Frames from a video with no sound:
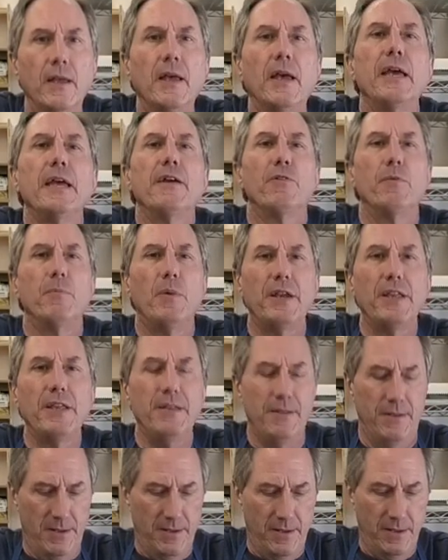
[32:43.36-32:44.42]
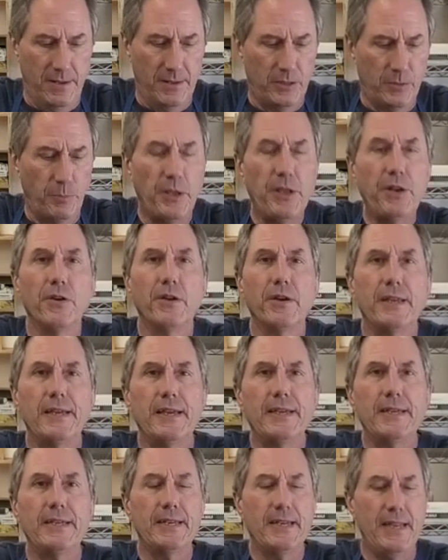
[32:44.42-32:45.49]
Hey, everybody. It's Peter
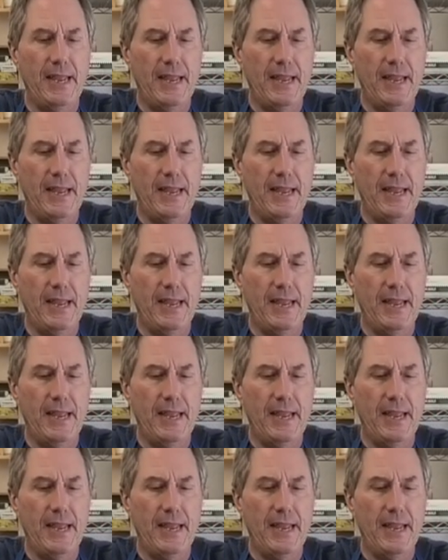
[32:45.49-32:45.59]
again,